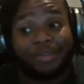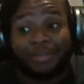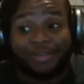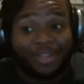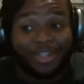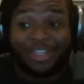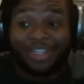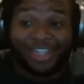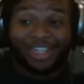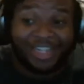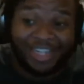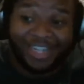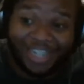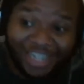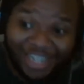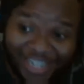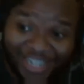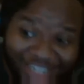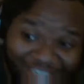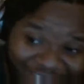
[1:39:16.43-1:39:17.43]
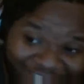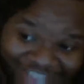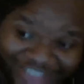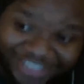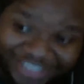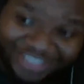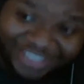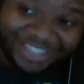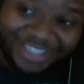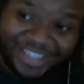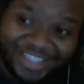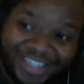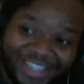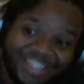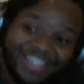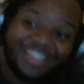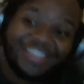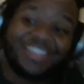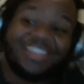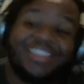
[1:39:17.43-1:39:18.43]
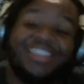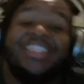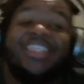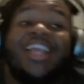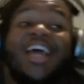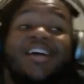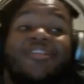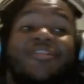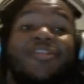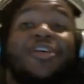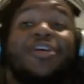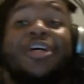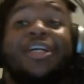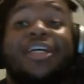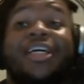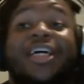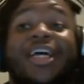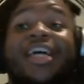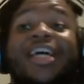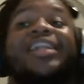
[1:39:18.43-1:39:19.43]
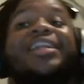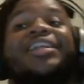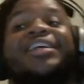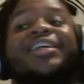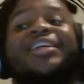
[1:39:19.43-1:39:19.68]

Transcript: like, this is never gonna end.